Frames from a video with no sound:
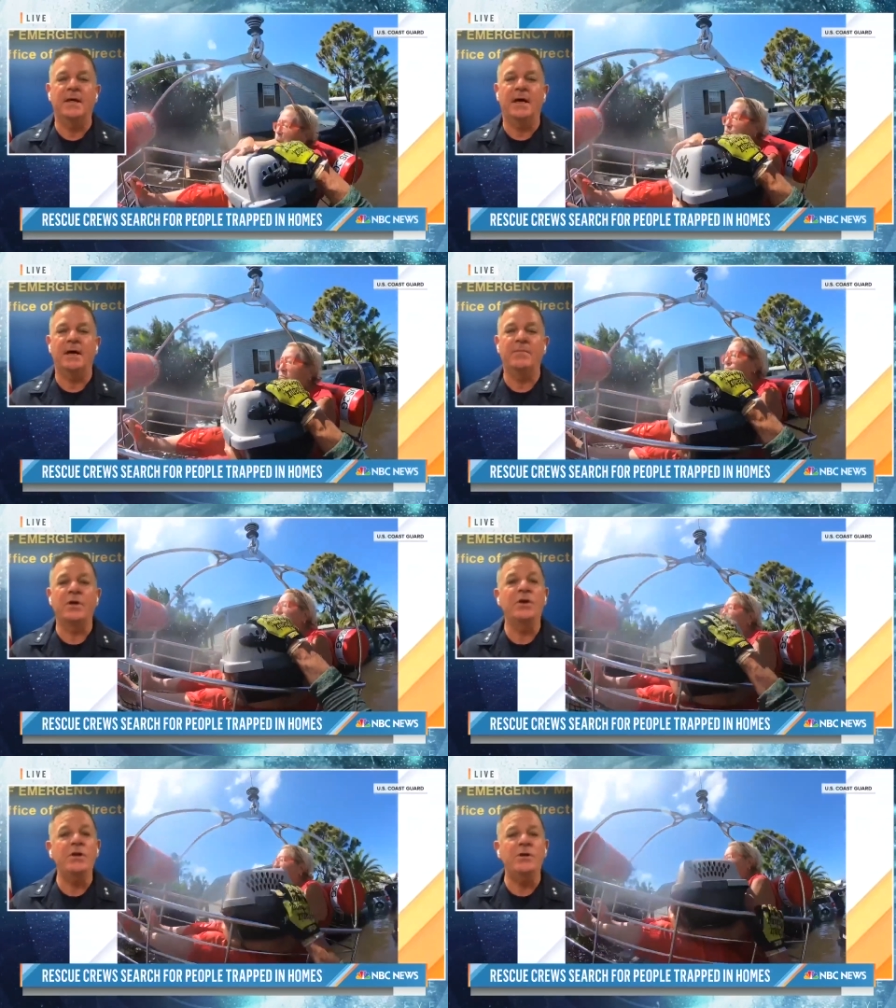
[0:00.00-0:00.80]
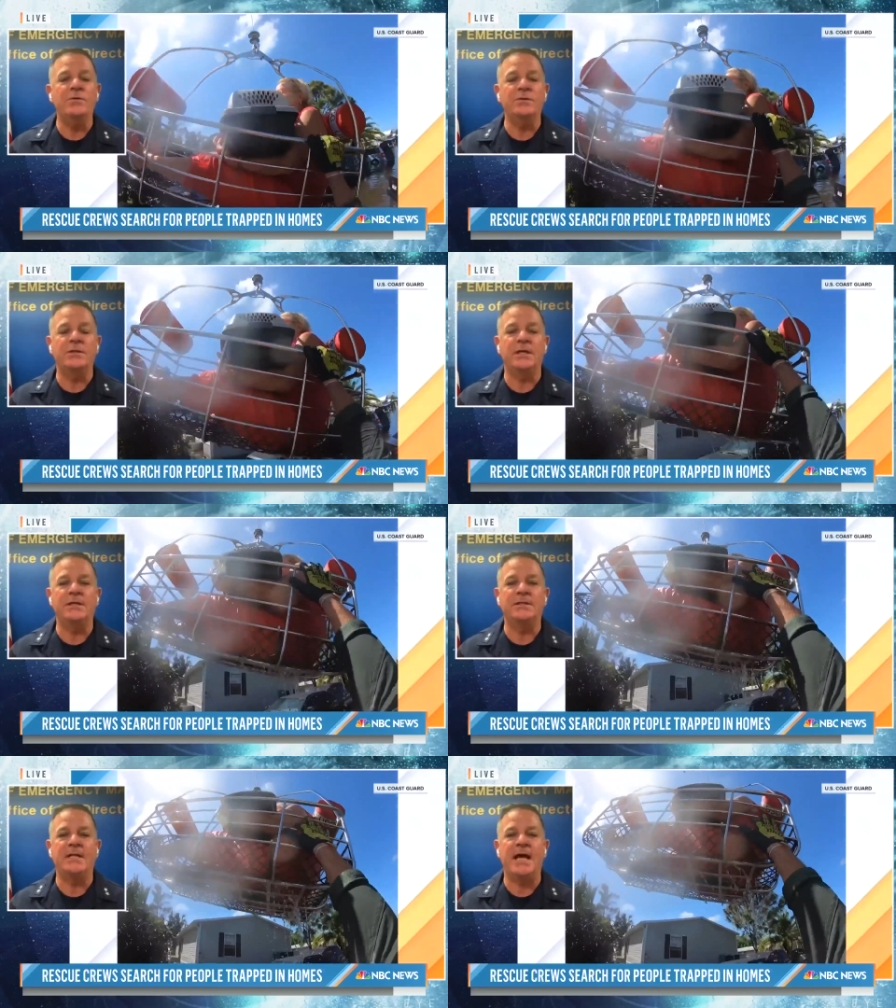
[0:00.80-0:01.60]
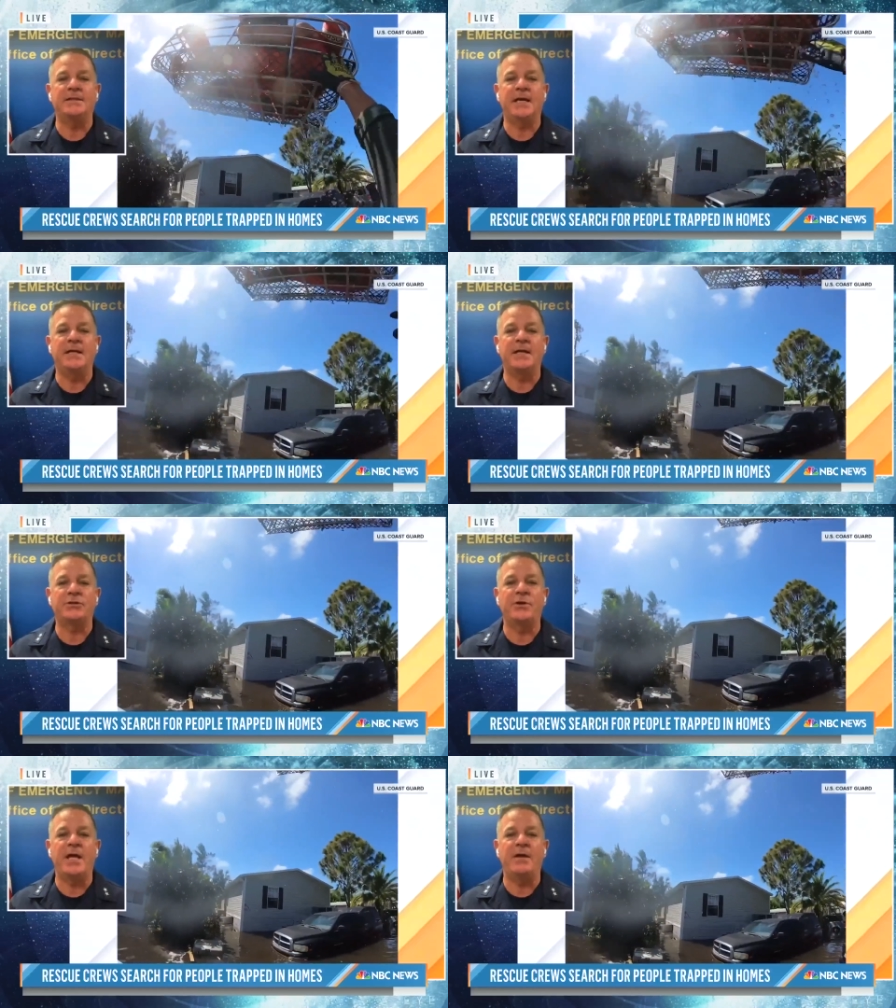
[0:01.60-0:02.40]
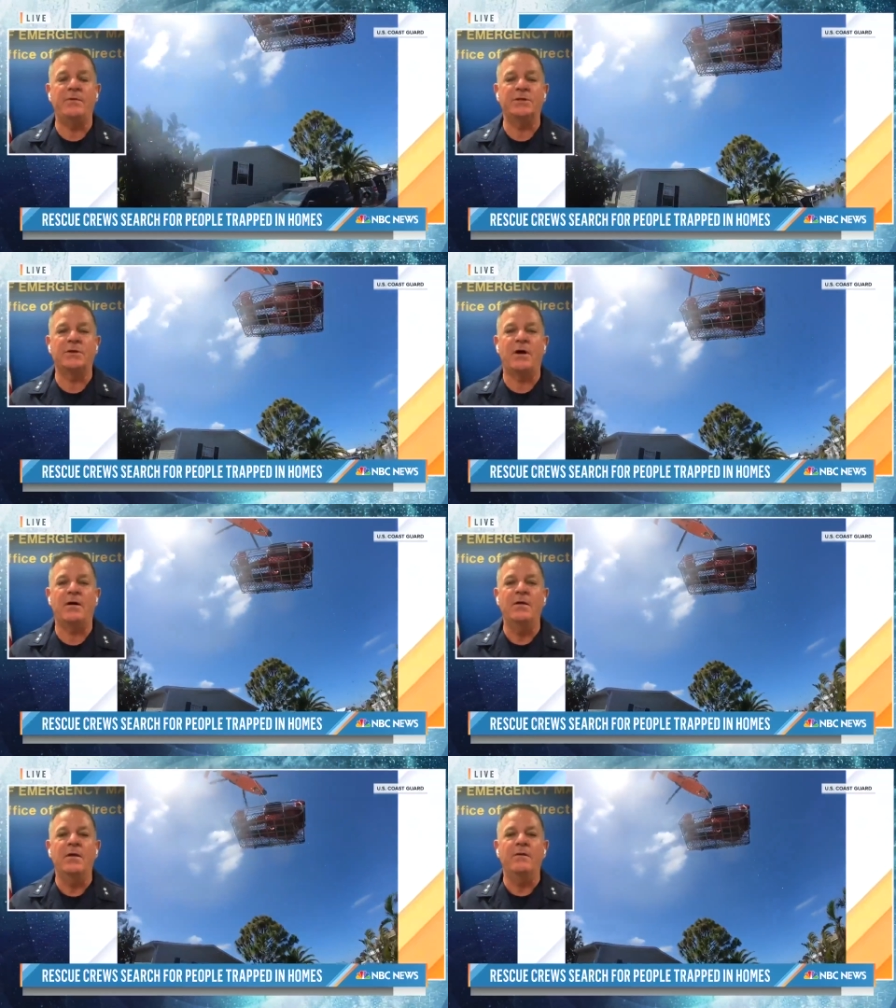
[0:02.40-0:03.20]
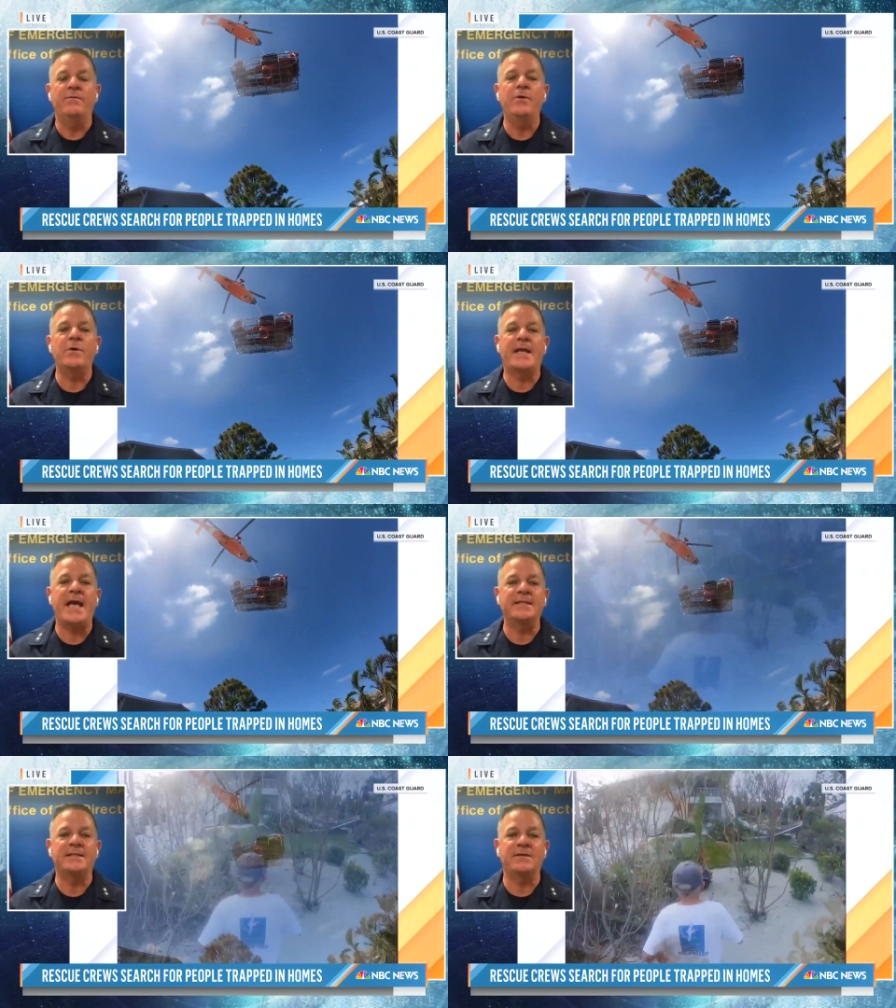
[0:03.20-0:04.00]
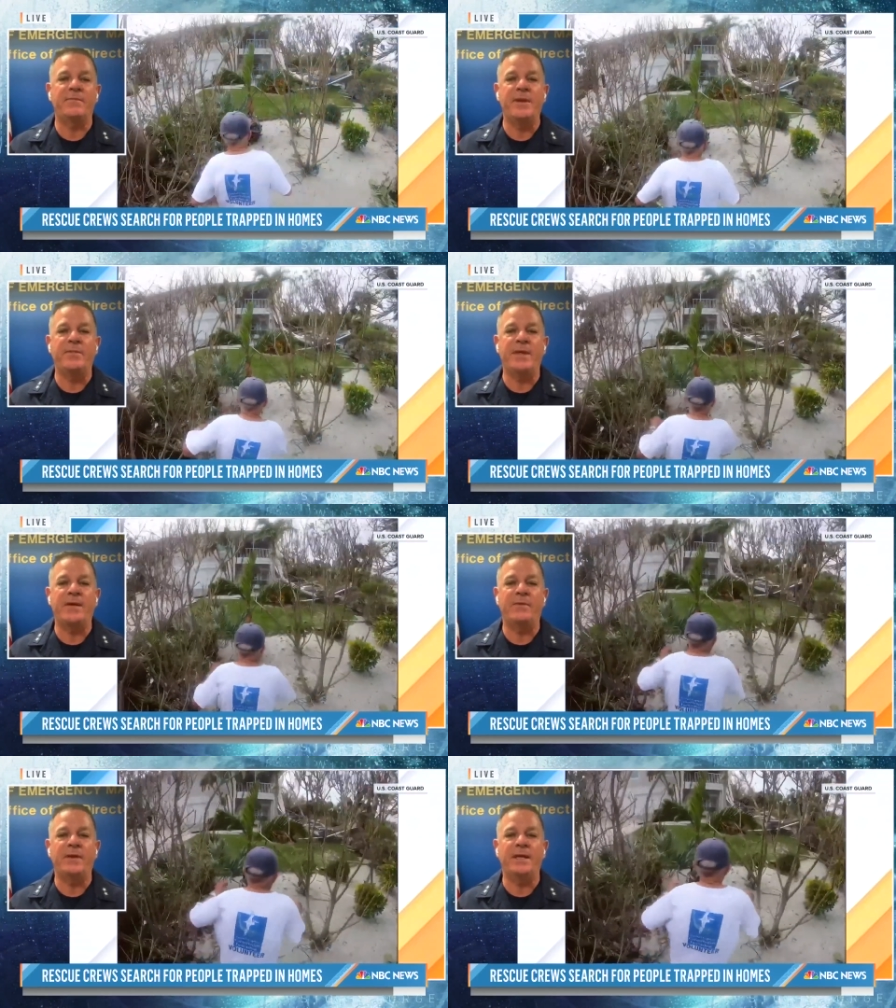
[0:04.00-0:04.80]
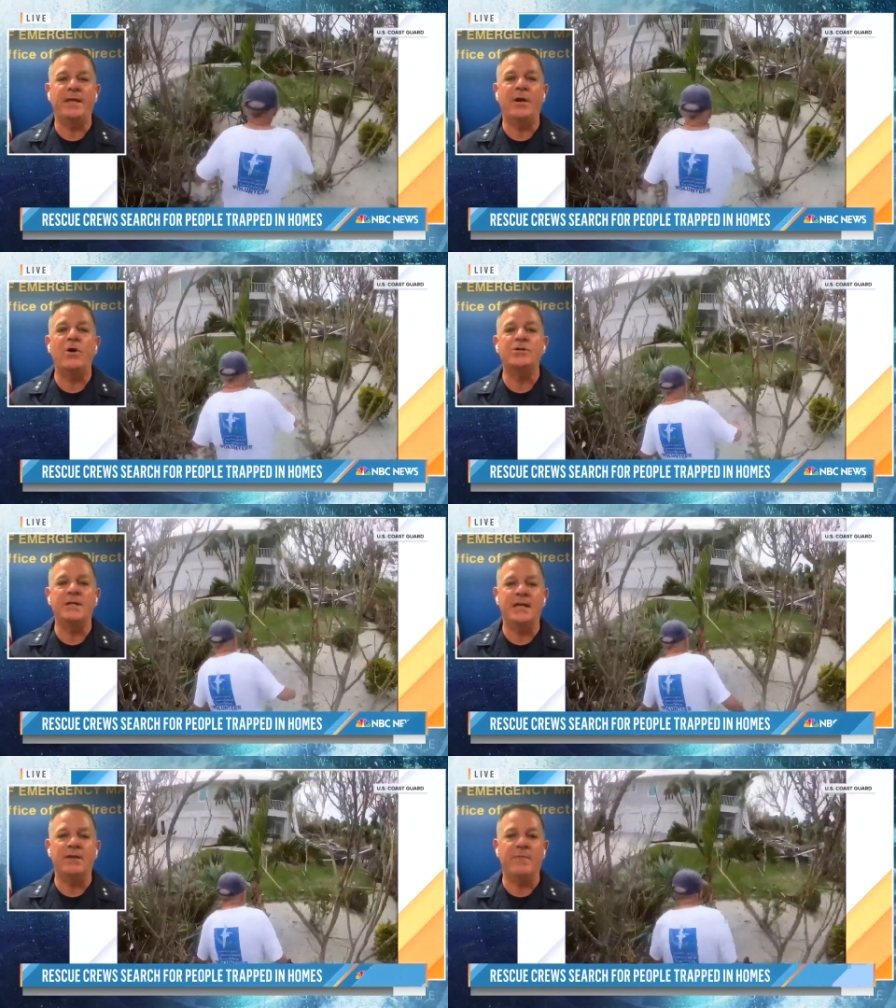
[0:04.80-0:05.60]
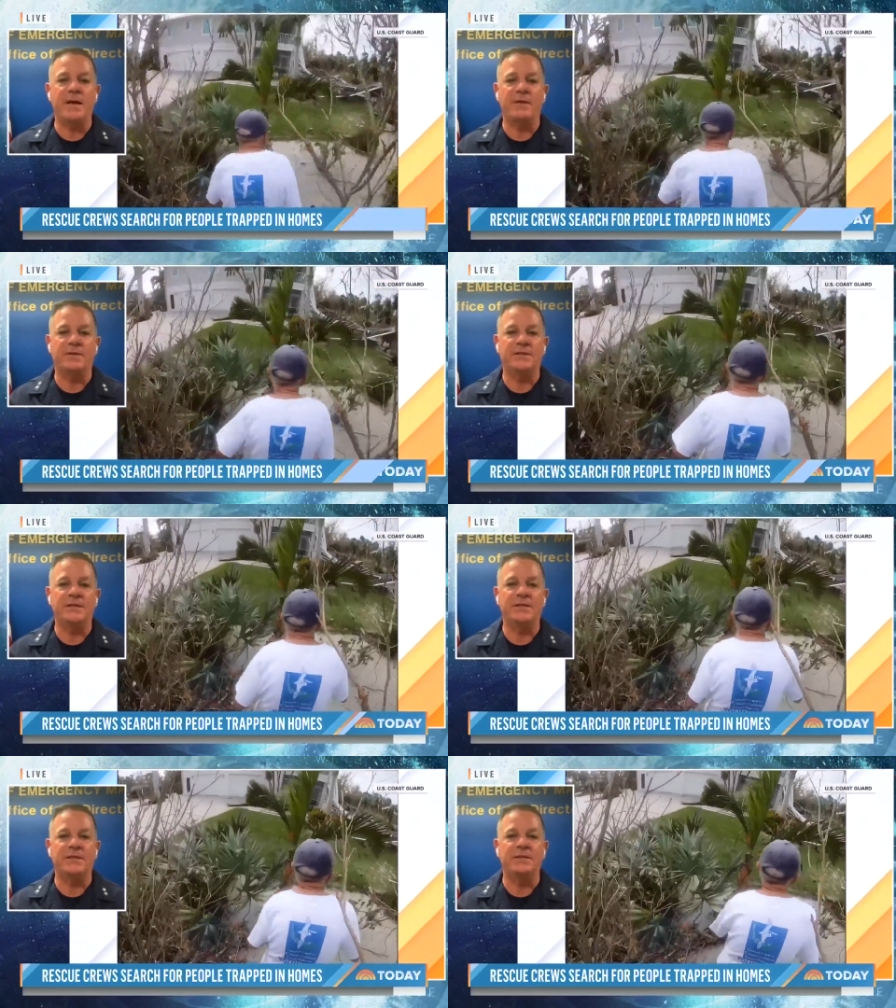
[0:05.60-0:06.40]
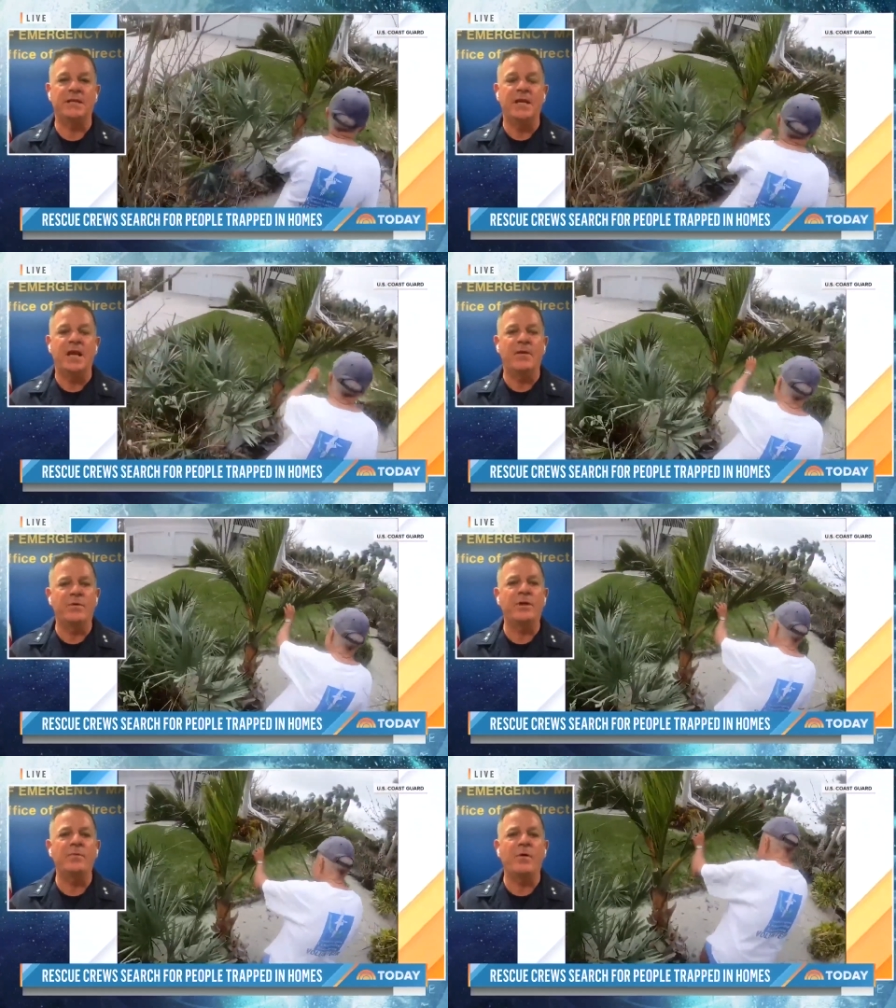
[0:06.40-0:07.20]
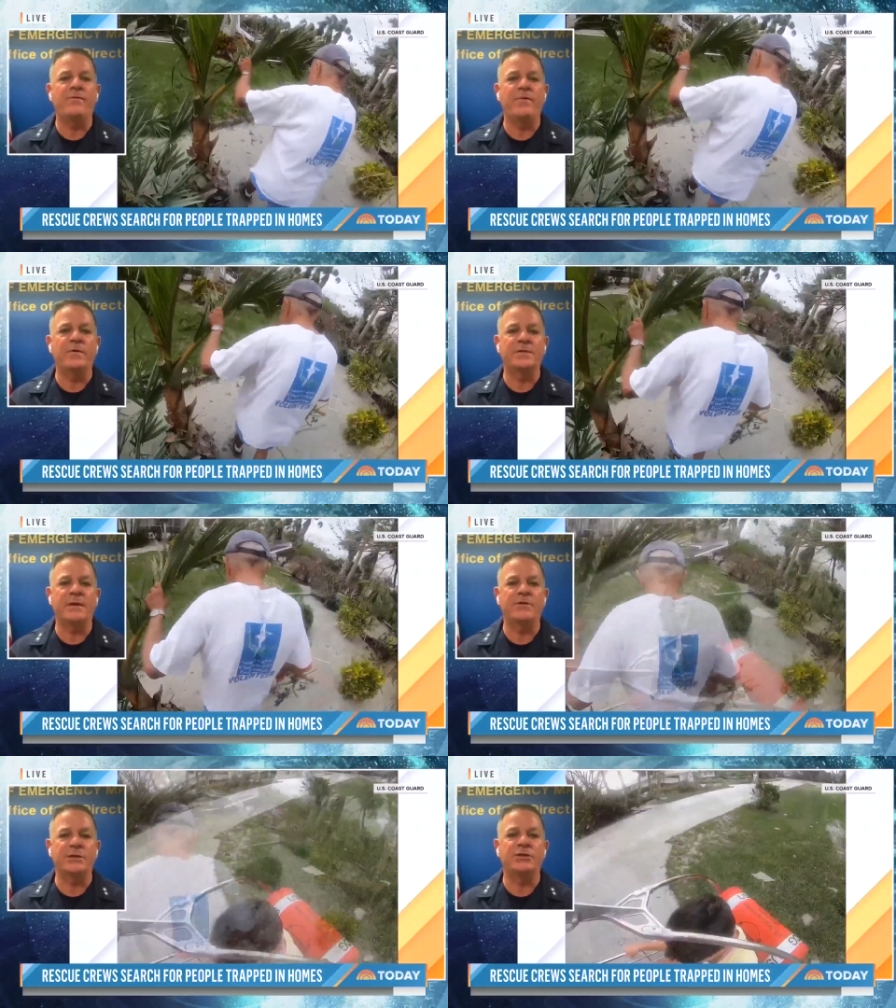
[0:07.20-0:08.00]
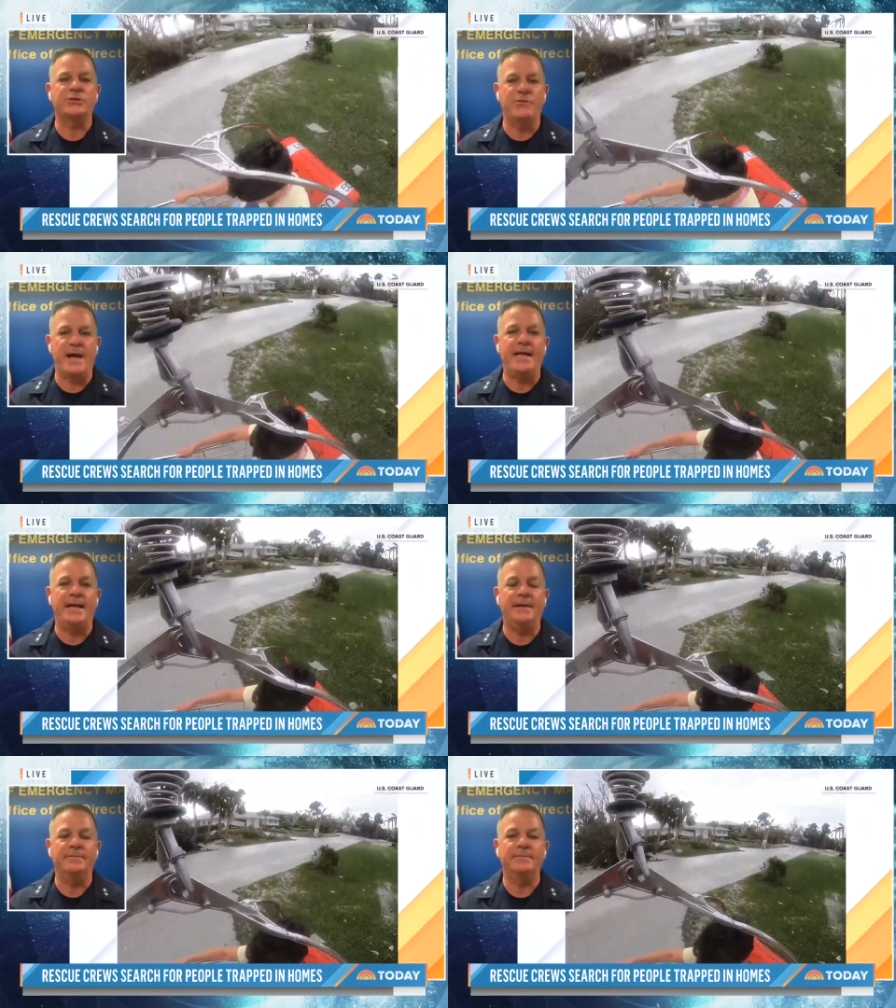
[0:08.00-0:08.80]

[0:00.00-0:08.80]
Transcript: Um, the good news is that uh, yesterday we saw fewer cases of people that were in urgent need of medical assistance, and really more folks that were just stranded.